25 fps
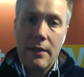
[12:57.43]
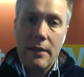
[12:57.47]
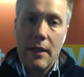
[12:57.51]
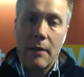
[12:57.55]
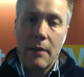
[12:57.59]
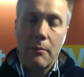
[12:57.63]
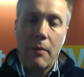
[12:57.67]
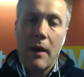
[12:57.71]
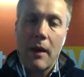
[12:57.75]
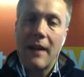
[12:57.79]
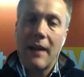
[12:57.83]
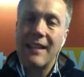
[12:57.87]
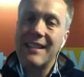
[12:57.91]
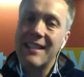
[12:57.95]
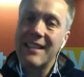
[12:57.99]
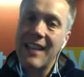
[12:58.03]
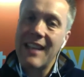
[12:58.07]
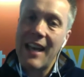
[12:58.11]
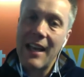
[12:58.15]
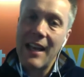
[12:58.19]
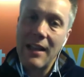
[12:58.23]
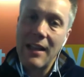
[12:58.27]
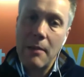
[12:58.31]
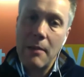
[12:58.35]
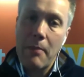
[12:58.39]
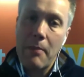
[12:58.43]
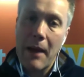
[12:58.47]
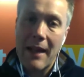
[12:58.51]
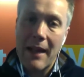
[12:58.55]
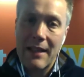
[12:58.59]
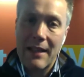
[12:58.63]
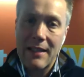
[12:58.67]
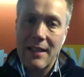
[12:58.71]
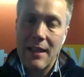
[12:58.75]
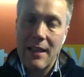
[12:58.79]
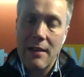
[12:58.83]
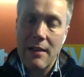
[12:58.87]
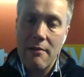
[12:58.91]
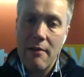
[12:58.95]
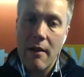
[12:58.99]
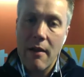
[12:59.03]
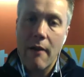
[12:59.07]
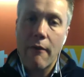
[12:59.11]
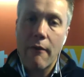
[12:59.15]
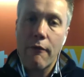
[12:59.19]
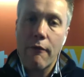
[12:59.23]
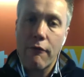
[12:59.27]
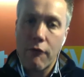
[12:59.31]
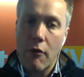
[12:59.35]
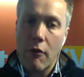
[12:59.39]
bite, take the bacteria
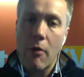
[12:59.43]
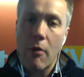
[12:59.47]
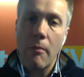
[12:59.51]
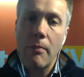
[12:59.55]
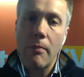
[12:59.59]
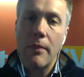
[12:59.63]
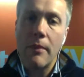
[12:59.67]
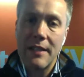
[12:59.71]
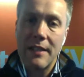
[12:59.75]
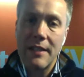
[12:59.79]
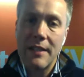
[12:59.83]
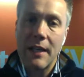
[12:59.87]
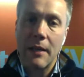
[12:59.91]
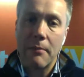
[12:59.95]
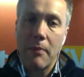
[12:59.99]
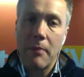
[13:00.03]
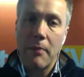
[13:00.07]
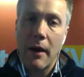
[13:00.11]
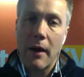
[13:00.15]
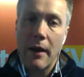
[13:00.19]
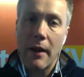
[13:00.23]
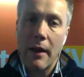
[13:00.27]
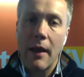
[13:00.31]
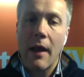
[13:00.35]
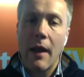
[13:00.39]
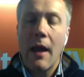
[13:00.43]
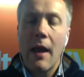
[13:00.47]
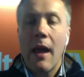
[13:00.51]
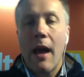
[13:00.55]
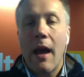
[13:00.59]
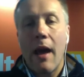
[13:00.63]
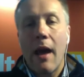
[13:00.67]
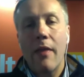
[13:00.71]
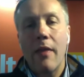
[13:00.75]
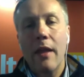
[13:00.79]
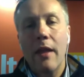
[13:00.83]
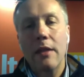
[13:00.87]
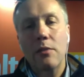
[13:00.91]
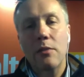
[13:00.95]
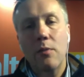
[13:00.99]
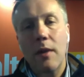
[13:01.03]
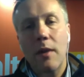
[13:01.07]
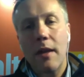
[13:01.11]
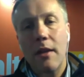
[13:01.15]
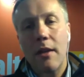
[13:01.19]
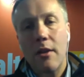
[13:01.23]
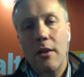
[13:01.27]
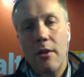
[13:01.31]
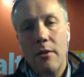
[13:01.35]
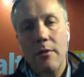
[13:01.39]
from the tick bite, and that's what
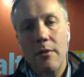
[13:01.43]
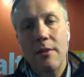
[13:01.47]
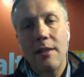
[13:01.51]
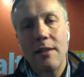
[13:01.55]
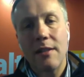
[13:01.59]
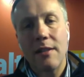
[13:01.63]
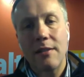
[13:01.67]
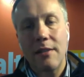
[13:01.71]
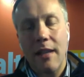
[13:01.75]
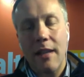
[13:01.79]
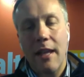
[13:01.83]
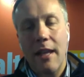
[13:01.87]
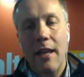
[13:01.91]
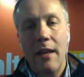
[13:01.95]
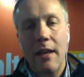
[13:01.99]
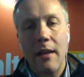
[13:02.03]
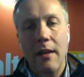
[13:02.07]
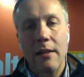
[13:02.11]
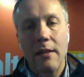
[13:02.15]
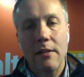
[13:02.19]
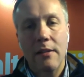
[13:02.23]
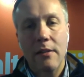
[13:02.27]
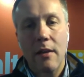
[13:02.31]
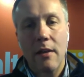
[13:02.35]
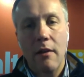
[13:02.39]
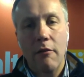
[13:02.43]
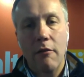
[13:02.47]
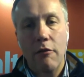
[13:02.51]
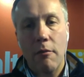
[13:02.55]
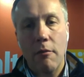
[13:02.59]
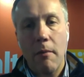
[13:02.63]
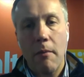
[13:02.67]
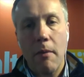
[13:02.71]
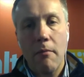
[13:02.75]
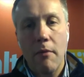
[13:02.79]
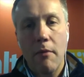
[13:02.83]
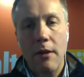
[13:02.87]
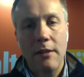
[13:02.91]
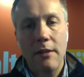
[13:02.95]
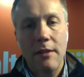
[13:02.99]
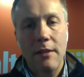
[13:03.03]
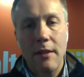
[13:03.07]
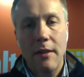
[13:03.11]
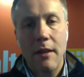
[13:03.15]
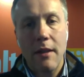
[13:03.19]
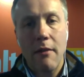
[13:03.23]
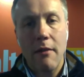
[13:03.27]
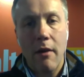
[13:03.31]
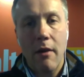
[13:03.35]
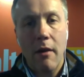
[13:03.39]
it uses to heal itself. Remember I
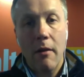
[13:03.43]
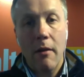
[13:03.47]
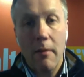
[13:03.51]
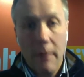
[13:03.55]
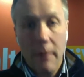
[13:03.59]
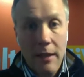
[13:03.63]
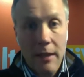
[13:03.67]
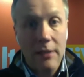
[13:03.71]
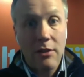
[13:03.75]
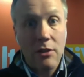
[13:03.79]
said there are these